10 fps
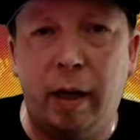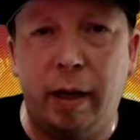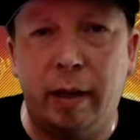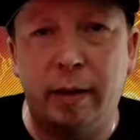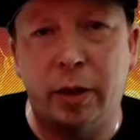
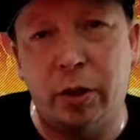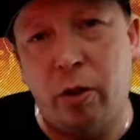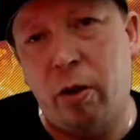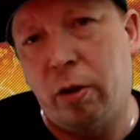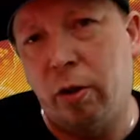and it's a
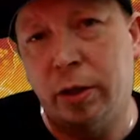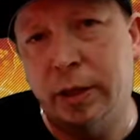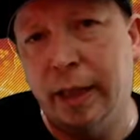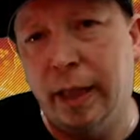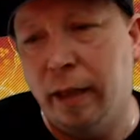darker
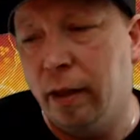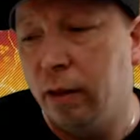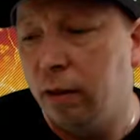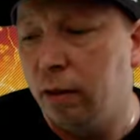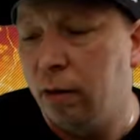scene,
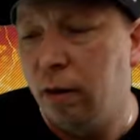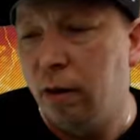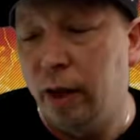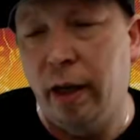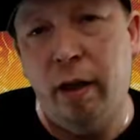
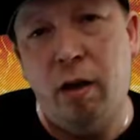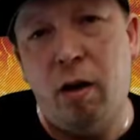it